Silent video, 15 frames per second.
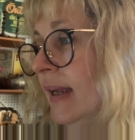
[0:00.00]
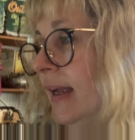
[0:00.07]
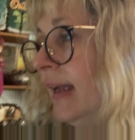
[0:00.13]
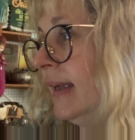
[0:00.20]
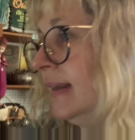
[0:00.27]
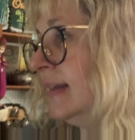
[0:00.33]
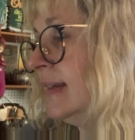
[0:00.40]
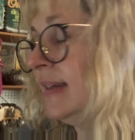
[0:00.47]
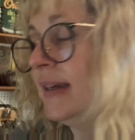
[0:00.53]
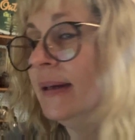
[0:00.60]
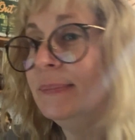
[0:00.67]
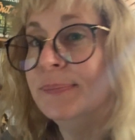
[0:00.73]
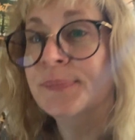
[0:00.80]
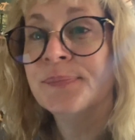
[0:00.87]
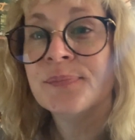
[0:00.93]
and
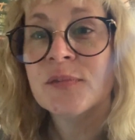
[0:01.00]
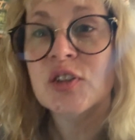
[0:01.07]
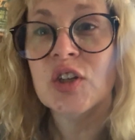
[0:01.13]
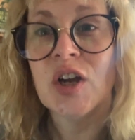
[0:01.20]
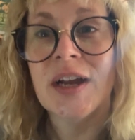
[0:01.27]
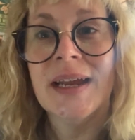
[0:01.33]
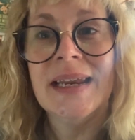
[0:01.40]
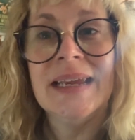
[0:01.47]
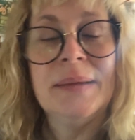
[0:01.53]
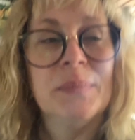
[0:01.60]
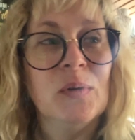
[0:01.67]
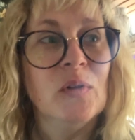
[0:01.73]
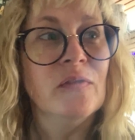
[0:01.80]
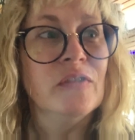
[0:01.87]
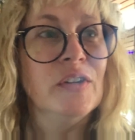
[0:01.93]
um, try and eat
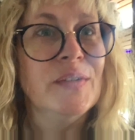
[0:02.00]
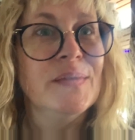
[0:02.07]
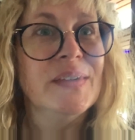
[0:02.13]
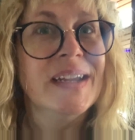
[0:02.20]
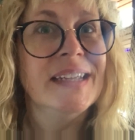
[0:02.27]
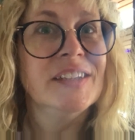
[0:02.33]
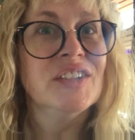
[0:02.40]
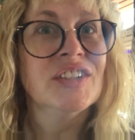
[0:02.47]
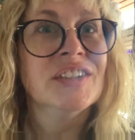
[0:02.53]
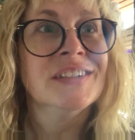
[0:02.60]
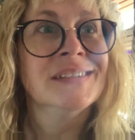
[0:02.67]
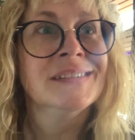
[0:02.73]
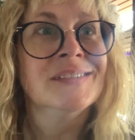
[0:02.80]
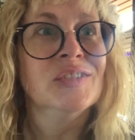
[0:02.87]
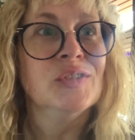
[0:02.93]
more fruit and veg,
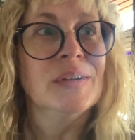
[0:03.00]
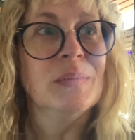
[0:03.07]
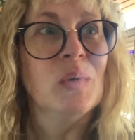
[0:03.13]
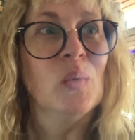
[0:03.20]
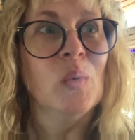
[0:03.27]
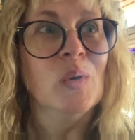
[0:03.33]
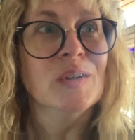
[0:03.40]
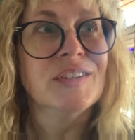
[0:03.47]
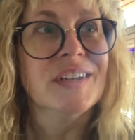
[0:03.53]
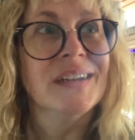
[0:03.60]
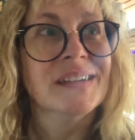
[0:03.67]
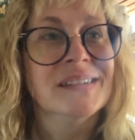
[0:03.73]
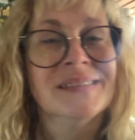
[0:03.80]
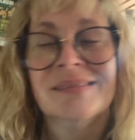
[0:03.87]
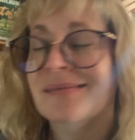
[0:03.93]
drink more water.
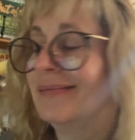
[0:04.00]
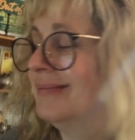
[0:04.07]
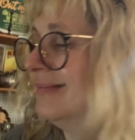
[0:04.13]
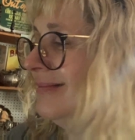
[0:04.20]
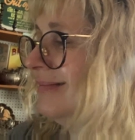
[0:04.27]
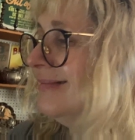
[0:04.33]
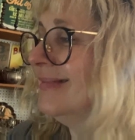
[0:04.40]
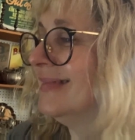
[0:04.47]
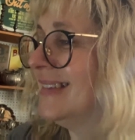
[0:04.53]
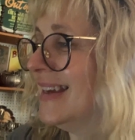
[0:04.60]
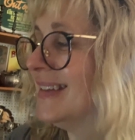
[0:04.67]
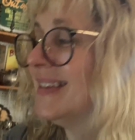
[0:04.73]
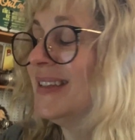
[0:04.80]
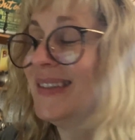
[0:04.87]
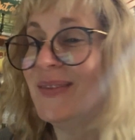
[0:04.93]

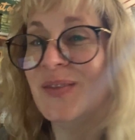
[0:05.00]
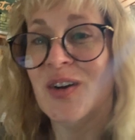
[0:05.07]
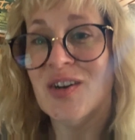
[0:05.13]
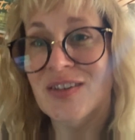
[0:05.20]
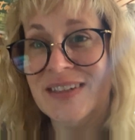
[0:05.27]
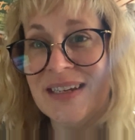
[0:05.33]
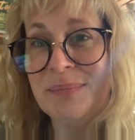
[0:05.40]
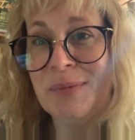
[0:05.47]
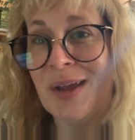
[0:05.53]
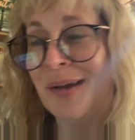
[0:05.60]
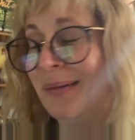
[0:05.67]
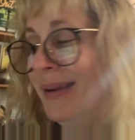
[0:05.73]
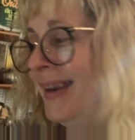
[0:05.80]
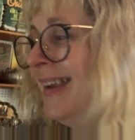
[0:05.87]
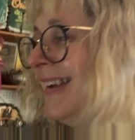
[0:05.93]
That's as far as I'm going.